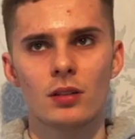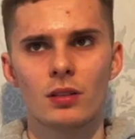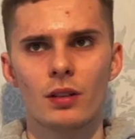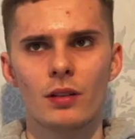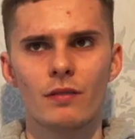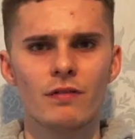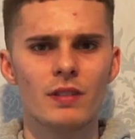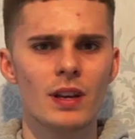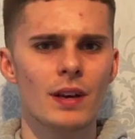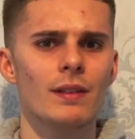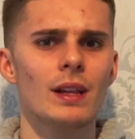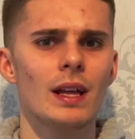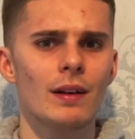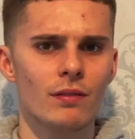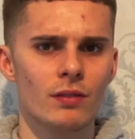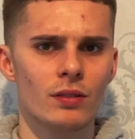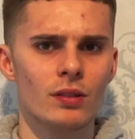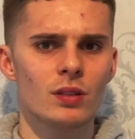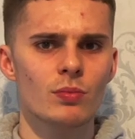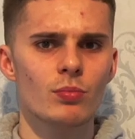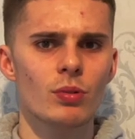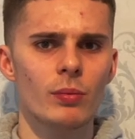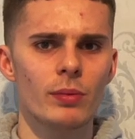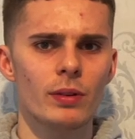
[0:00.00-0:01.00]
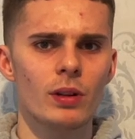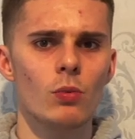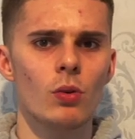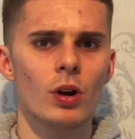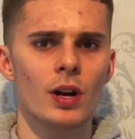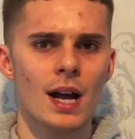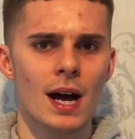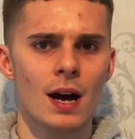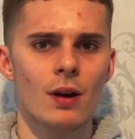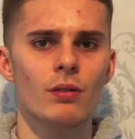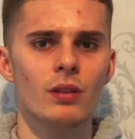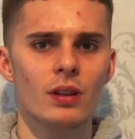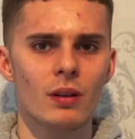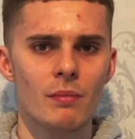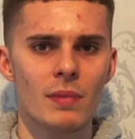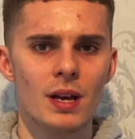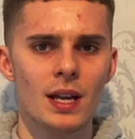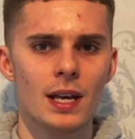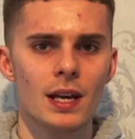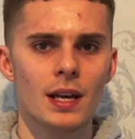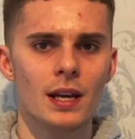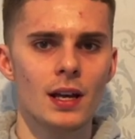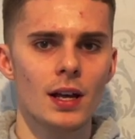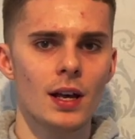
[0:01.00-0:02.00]
the V11 is probably the one out of the
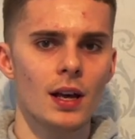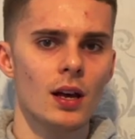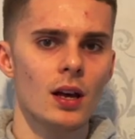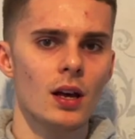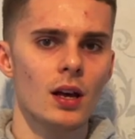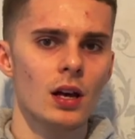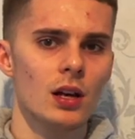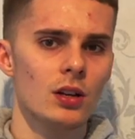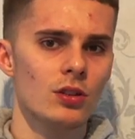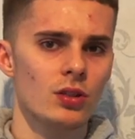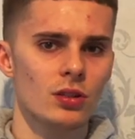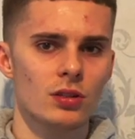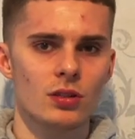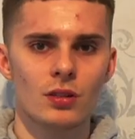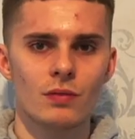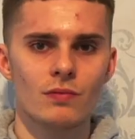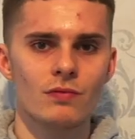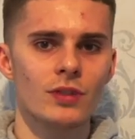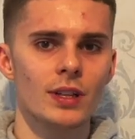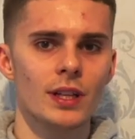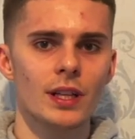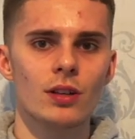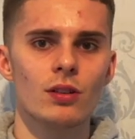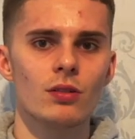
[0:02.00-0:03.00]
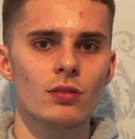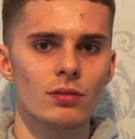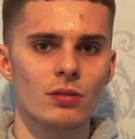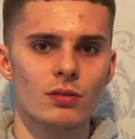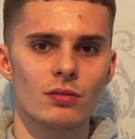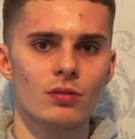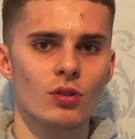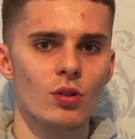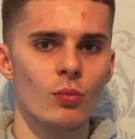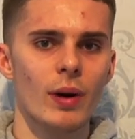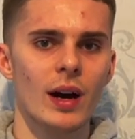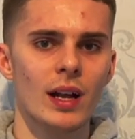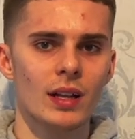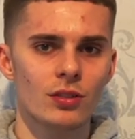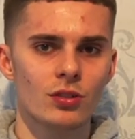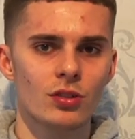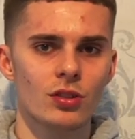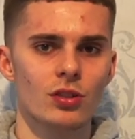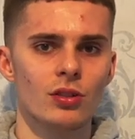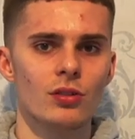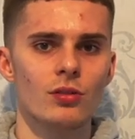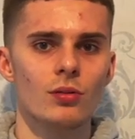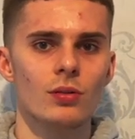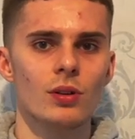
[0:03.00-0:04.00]
minute. It's just a really good New Balance
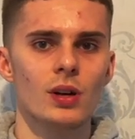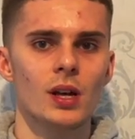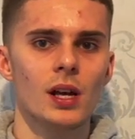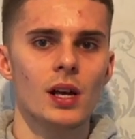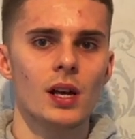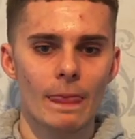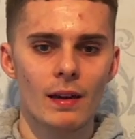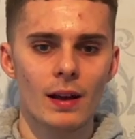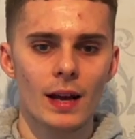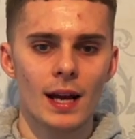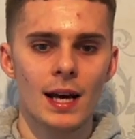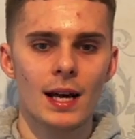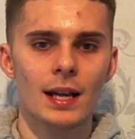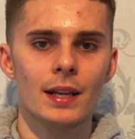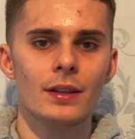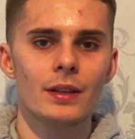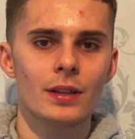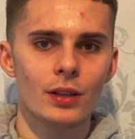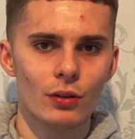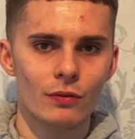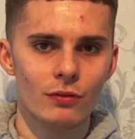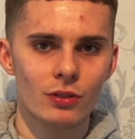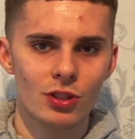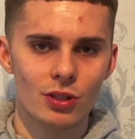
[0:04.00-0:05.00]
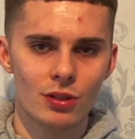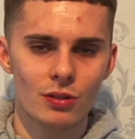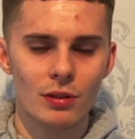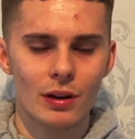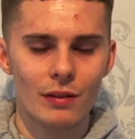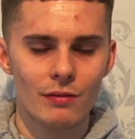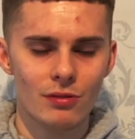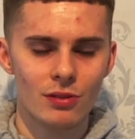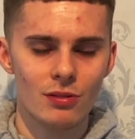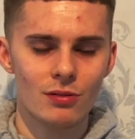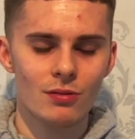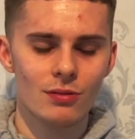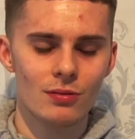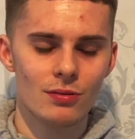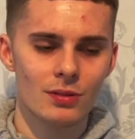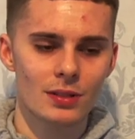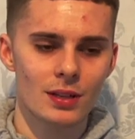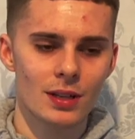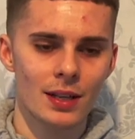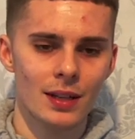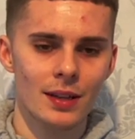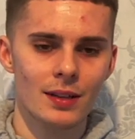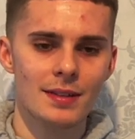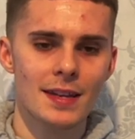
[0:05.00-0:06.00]
shoe. And the other shoe I've
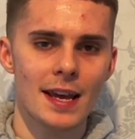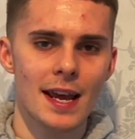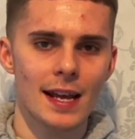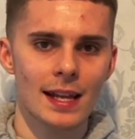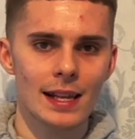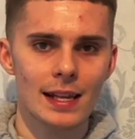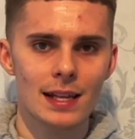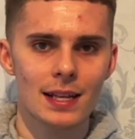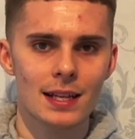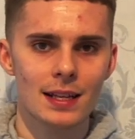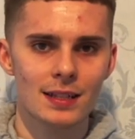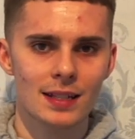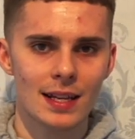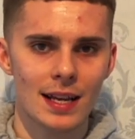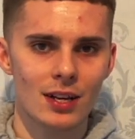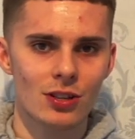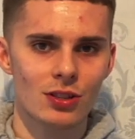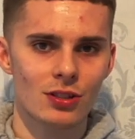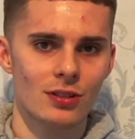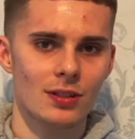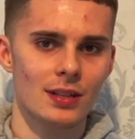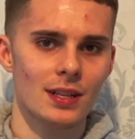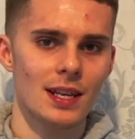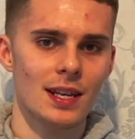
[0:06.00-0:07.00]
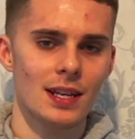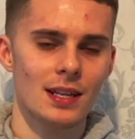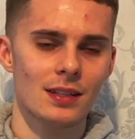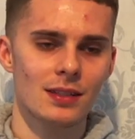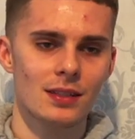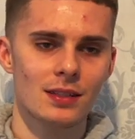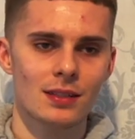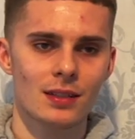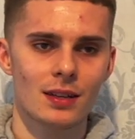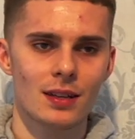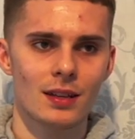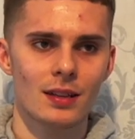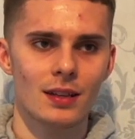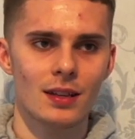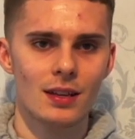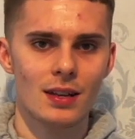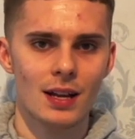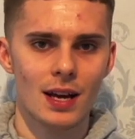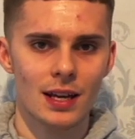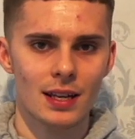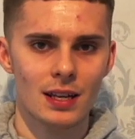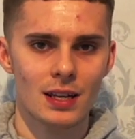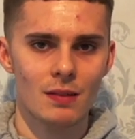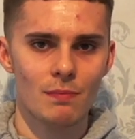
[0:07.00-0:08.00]
used in the daily section is the
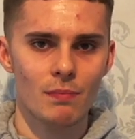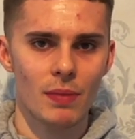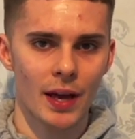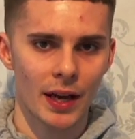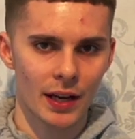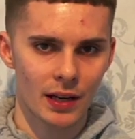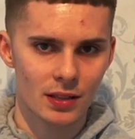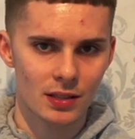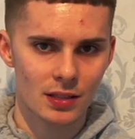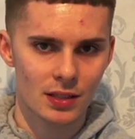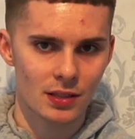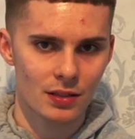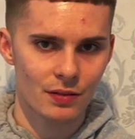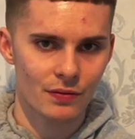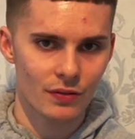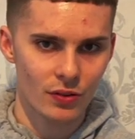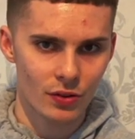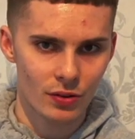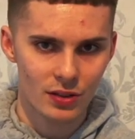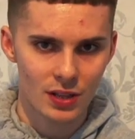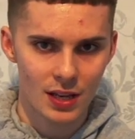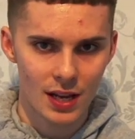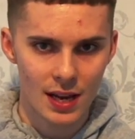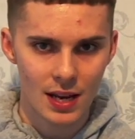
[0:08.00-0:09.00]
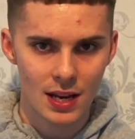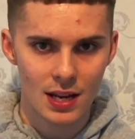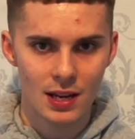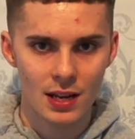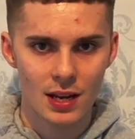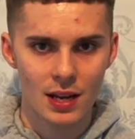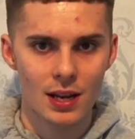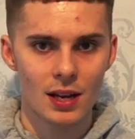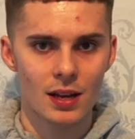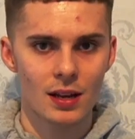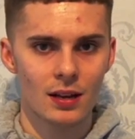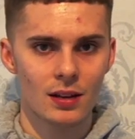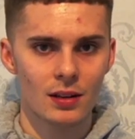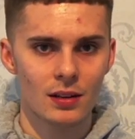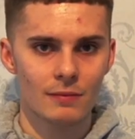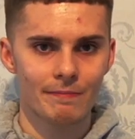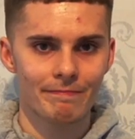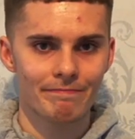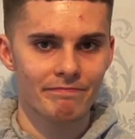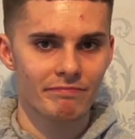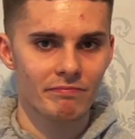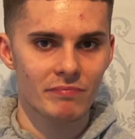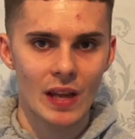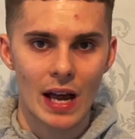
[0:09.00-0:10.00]
Nike Pegasus 38.
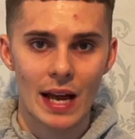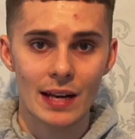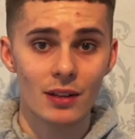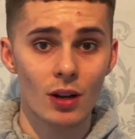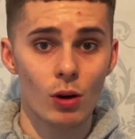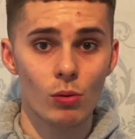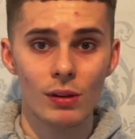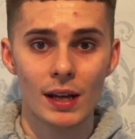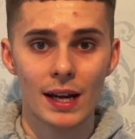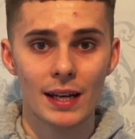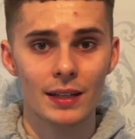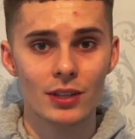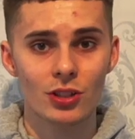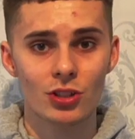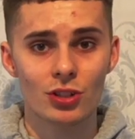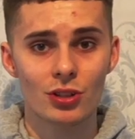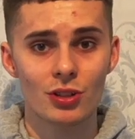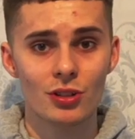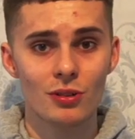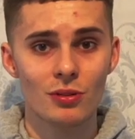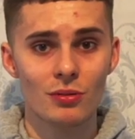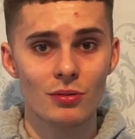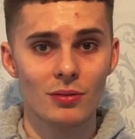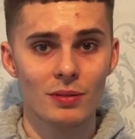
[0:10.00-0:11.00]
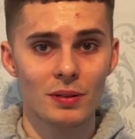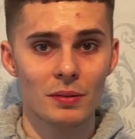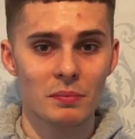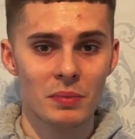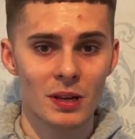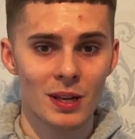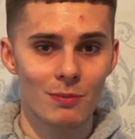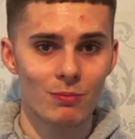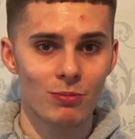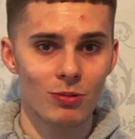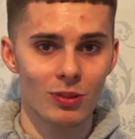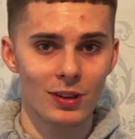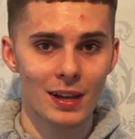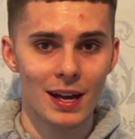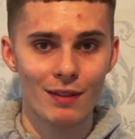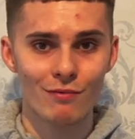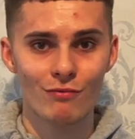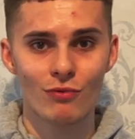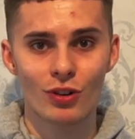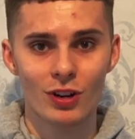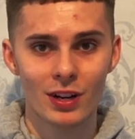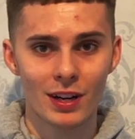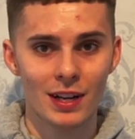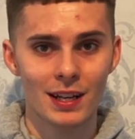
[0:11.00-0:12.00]
I don't like the shoe. People like
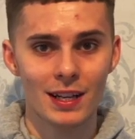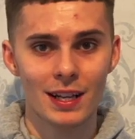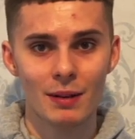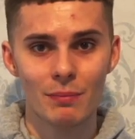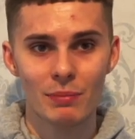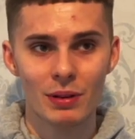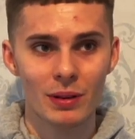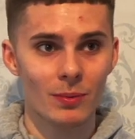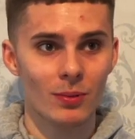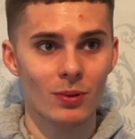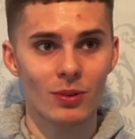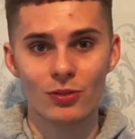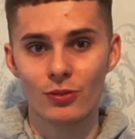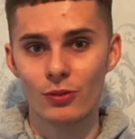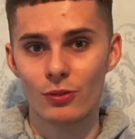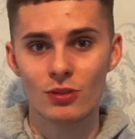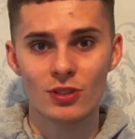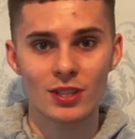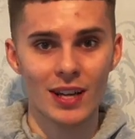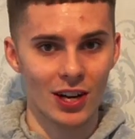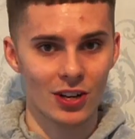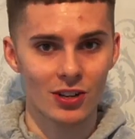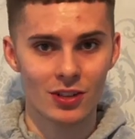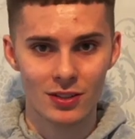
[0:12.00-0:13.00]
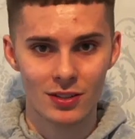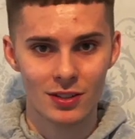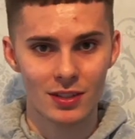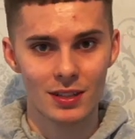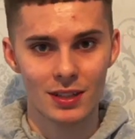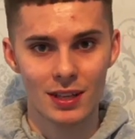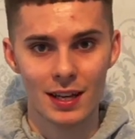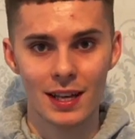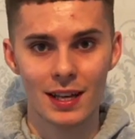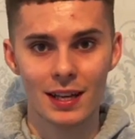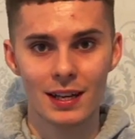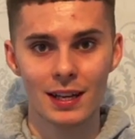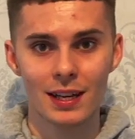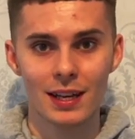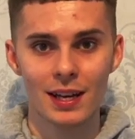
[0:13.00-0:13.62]
running in it, people can do sessions in it.